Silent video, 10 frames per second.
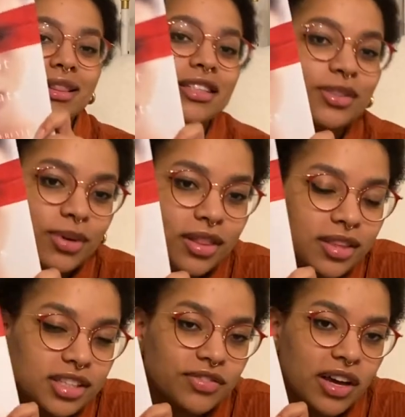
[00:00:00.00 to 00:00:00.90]
this one,
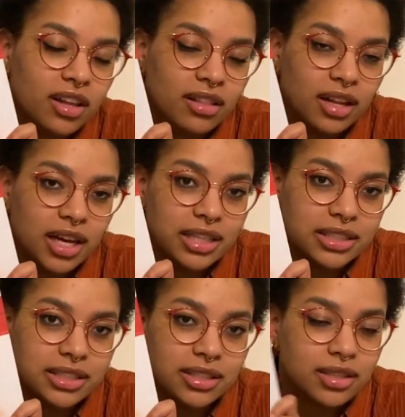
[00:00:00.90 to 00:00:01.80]
These Violent
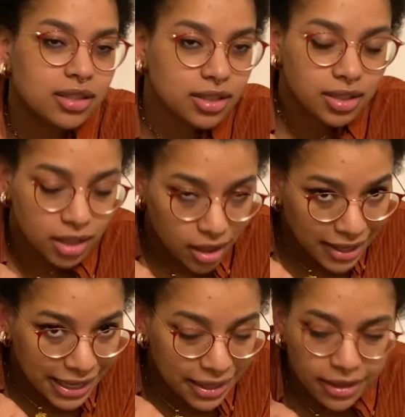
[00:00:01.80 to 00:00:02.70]
Delights,
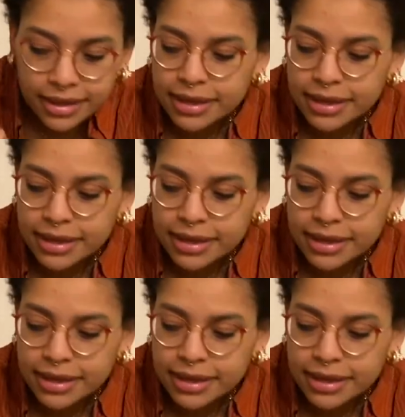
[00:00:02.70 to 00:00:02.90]
again,